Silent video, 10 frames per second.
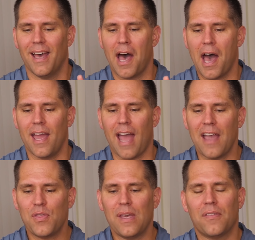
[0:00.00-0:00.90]
Uh,
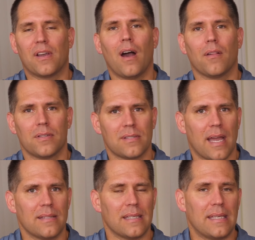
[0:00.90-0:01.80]
I think the color
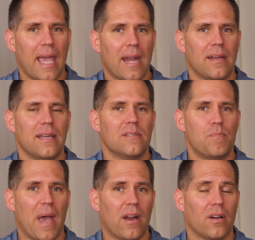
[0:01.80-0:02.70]
science in Canon is
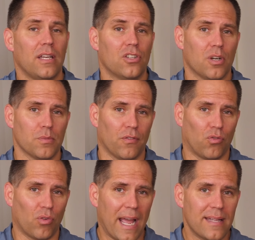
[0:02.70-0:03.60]
better in terms of
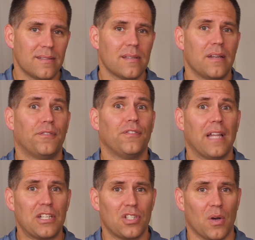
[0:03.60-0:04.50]
reds and
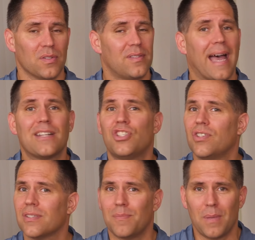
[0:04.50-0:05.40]
flesh tones. That's
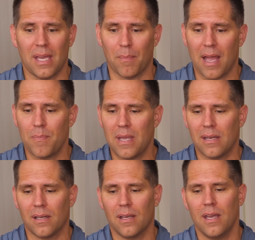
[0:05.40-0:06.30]
just me, my
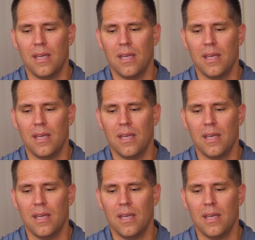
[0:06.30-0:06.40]
opinion.